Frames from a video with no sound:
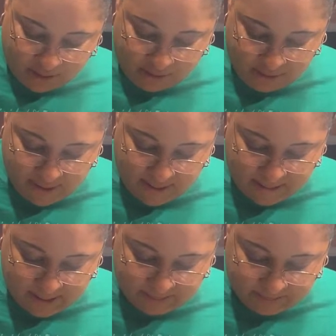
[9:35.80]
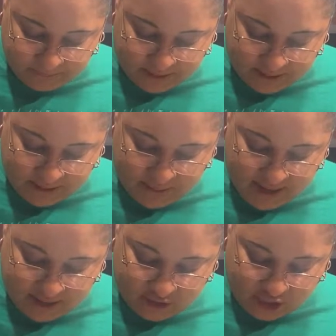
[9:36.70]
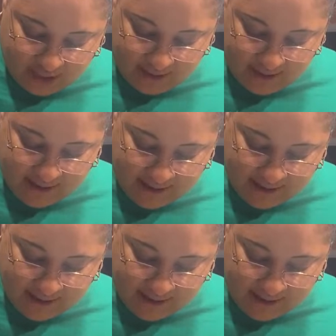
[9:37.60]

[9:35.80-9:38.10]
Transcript: cream and some of that chicken